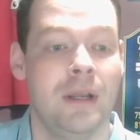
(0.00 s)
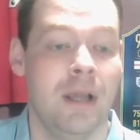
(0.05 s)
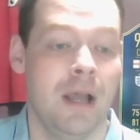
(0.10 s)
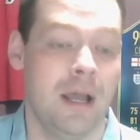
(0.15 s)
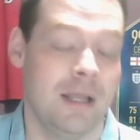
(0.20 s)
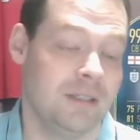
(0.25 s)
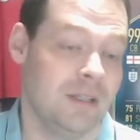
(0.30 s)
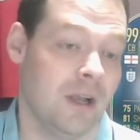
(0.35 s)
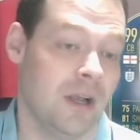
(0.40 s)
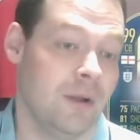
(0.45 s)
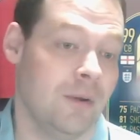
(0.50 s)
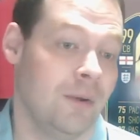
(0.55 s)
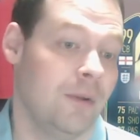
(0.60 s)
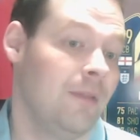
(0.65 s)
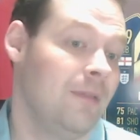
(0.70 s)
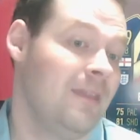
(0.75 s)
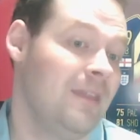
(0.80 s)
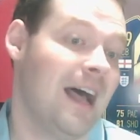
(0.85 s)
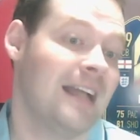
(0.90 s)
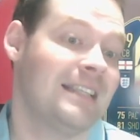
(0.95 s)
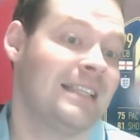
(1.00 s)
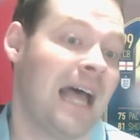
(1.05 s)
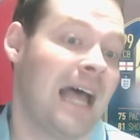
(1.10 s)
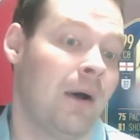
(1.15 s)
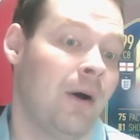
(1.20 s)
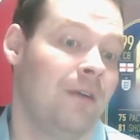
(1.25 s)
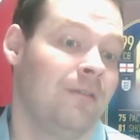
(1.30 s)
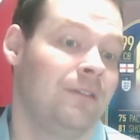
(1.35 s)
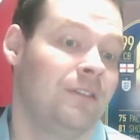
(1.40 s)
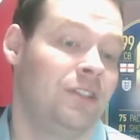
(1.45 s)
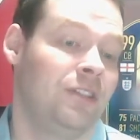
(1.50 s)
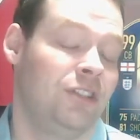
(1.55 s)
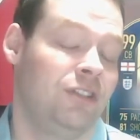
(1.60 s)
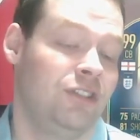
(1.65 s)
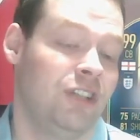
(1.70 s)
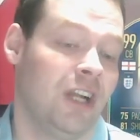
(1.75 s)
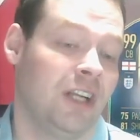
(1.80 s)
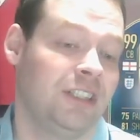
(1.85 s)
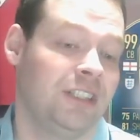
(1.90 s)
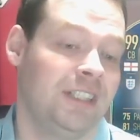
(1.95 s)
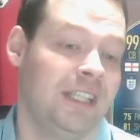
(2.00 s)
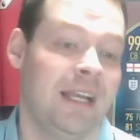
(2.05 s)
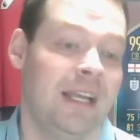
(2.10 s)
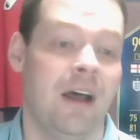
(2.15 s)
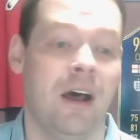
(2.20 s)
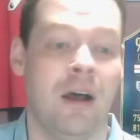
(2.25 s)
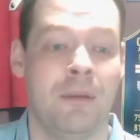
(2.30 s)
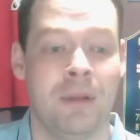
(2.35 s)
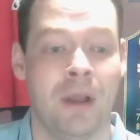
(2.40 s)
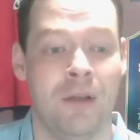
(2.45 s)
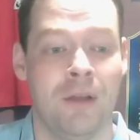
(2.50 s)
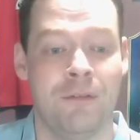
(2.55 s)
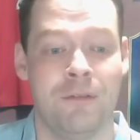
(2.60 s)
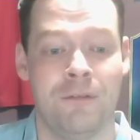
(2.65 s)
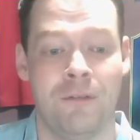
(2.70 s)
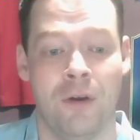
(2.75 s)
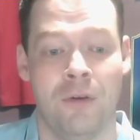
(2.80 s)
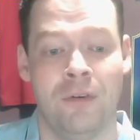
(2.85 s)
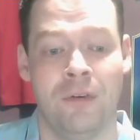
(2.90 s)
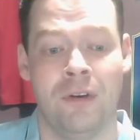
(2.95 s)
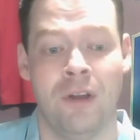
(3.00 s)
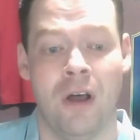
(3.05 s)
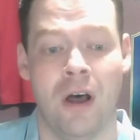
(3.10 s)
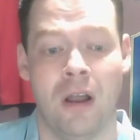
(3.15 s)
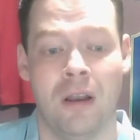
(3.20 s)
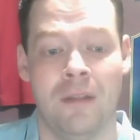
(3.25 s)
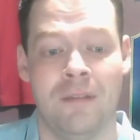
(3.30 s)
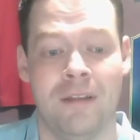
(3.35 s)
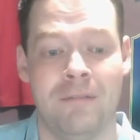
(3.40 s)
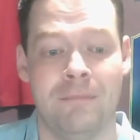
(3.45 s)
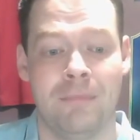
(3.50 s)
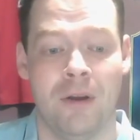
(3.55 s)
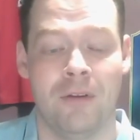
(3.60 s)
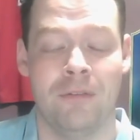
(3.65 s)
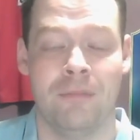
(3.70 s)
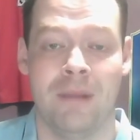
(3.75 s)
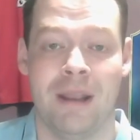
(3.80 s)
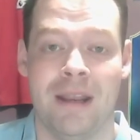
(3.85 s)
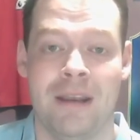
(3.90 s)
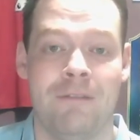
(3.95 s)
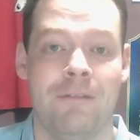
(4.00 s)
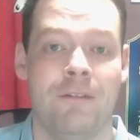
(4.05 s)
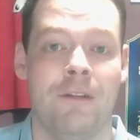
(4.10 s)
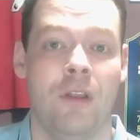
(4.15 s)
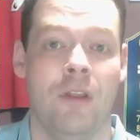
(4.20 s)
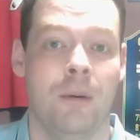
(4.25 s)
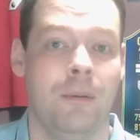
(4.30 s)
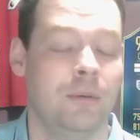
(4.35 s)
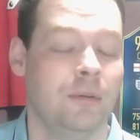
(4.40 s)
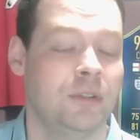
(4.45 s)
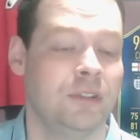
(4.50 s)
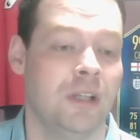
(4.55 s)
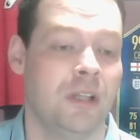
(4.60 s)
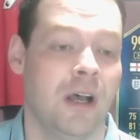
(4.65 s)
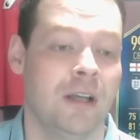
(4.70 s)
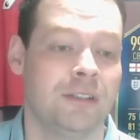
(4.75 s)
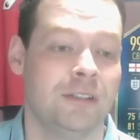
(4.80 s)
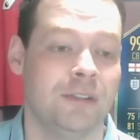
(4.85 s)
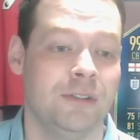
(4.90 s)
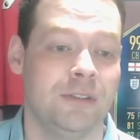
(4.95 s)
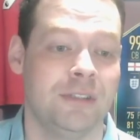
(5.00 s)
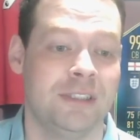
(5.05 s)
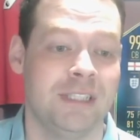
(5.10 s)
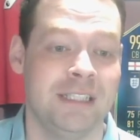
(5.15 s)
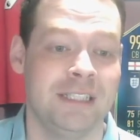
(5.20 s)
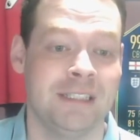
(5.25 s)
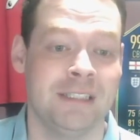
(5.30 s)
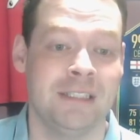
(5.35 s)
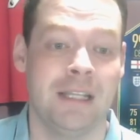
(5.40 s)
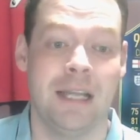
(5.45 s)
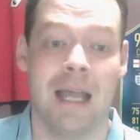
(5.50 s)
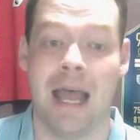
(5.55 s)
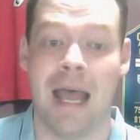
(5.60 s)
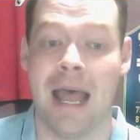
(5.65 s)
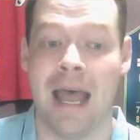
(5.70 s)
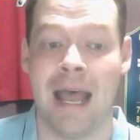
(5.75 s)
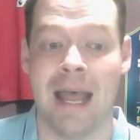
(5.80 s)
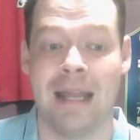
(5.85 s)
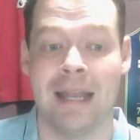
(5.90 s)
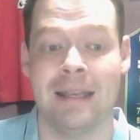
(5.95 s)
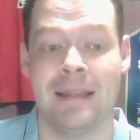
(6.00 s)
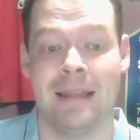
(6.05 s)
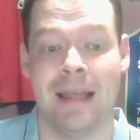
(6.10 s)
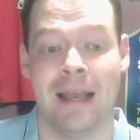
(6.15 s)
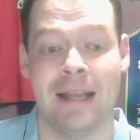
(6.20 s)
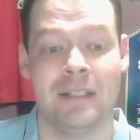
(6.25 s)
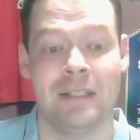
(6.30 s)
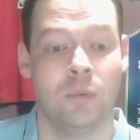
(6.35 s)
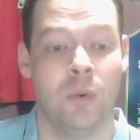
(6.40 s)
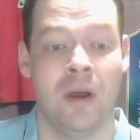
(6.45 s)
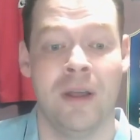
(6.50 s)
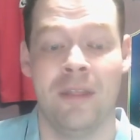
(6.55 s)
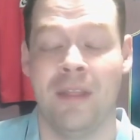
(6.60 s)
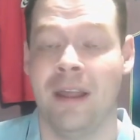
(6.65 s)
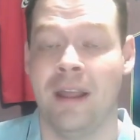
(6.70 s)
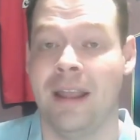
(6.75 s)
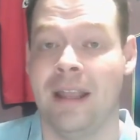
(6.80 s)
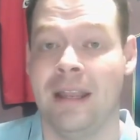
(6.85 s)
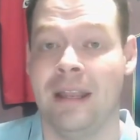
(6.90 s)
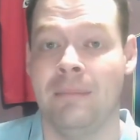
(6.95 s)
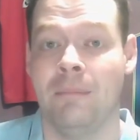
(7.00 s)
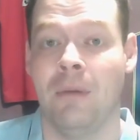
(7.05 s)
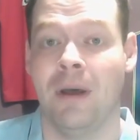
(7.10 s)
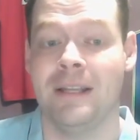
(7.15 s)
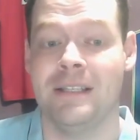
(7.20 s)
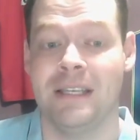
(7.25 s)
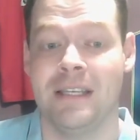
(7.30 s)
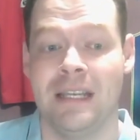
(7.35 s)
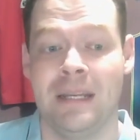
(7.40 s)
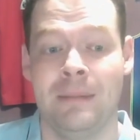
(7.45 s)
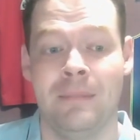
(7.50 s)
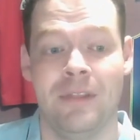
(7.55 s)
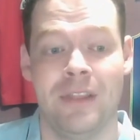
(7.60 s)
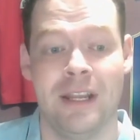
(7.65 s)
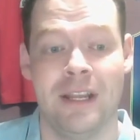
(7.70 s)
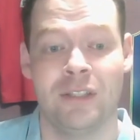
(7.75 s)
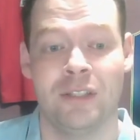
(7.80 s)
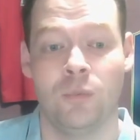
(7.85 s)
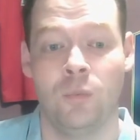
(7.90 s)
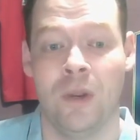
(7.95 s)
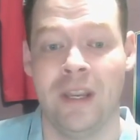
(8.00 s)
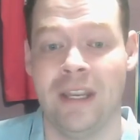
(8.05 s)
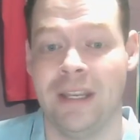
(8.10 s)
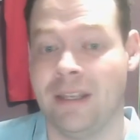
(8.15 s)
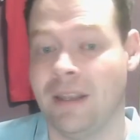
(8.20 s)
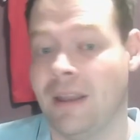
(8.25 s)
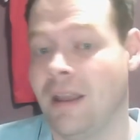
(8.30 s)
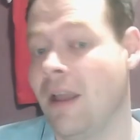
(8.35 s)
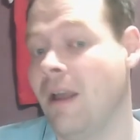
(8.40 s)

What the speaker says: So that's how I've judged it. I'm going for Foden and Haaland. They've both made phenomenal starts to the season, and that is why they're in my team this week.